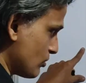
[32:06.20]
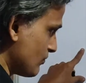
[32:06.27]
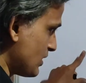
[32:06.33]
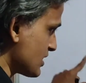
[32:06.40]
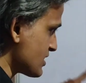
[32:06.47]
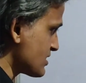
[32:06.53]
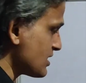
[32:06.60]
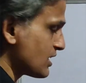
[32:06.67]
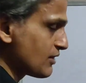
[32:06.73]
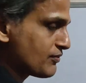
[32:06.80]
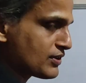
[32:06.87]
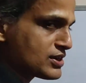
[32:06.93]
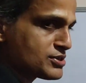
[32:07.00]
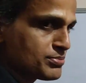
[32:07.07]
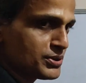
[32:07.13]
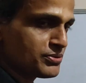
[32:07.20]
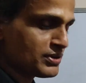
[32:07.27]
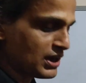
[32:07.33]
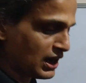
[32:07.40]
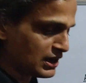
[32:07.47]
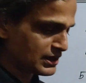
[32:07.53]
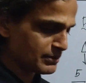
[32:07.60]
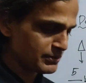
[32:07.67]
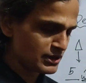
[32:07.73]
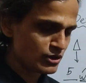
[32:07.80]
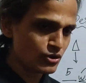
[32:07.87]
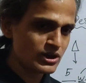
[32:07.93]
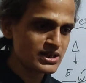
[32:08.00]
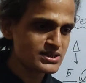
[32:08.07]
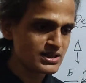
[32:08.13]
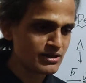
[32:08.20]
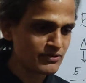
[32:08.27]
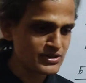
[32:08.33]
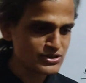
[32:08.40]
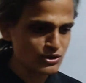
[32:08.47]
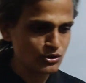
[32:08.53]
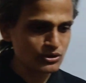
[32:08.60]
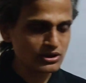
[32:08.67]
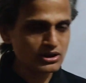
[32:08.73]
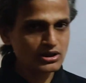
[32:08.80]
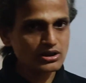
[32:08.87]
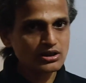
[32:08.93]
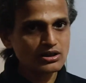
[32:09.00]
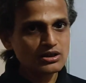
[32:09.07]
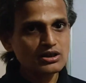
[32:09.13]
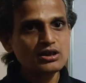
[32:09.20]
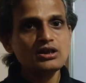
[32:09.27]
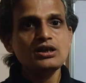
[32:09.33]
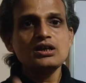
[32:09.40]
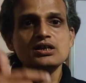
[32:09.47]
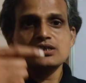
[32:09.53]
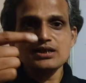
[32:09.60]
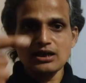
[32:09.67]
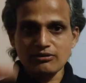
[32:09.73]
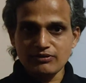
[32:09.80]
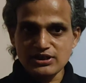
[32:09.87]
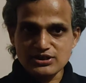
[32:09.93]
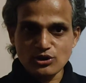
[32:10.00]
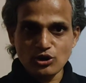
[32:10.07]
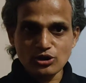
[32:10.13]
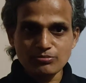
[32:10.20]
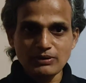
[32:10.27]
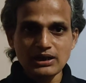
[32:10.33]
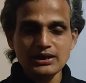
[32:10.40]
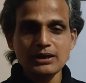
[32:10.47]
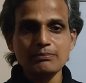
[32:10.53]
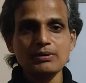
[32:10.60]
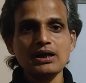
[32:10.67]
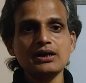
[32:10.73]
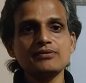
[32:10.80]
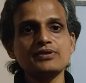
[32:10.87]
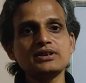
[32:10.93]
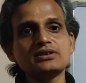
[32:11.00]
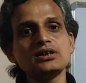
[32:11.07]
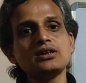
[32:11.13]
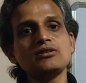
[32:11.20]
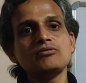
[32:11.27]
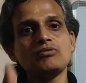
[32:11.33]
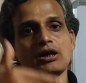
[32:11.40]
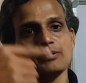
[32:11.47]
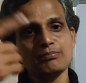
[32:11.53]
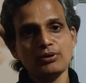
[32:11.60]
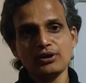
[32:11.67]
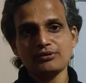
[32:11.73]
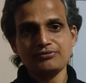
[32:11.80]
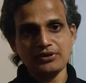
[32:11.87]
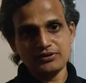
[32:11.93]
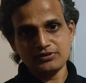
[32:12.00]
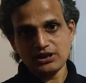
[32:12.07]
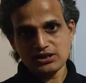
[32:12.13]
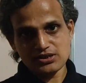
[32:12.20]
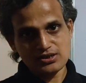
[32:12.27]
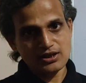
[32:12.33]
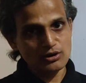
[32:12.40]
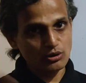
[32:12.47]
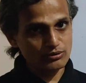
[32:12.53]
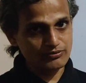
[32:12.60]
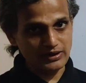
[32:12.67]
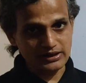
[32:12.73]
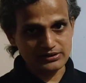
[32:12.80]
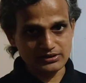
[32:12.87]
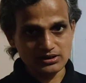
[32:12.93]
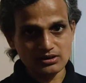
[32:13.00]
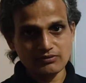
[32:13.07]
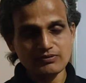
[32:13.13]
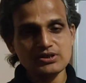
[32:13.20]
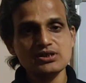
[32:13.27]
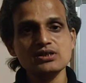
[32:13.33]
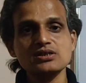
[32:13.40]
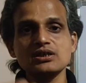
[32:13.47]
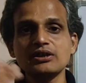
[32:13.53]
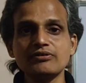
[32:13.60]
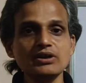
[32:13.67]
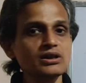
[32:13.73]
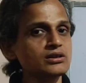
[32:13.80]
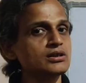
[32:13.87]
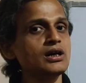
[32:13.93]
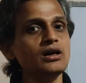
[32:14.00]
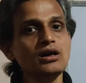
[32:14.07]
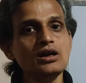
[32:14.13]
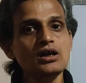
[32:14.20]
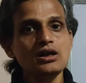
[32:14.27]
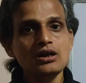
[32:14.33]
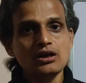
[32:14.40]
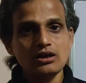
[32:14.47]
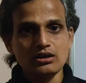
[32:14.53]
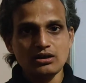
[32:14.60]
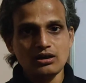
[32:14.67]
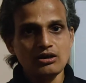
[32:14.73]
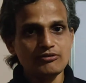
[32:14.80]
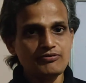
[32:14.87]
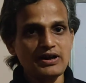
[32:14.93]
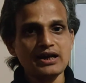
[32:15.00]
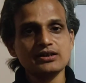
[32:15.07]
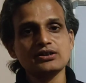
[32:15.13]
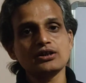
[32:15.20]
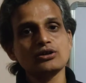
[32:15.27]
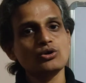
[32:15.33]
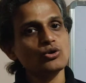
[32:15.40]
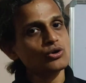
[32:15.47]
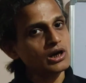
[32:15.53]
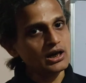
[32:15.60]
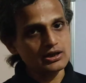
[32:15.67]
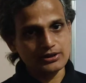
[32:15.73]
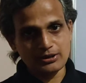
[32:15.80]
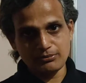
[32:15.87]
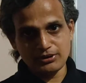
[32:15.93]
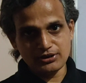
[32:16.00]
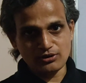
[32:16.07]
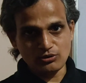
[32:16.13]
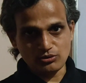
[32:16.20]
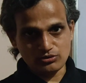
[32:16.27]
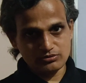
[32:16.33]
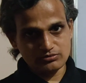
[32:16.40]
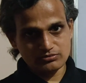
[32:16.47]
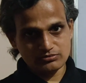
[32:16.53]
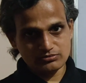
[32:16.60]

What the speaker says: load. What is the difference between ultimate load and service load? Service load multiplied with 1.5, that is a load factor, which is giving the factored load, ultimate load,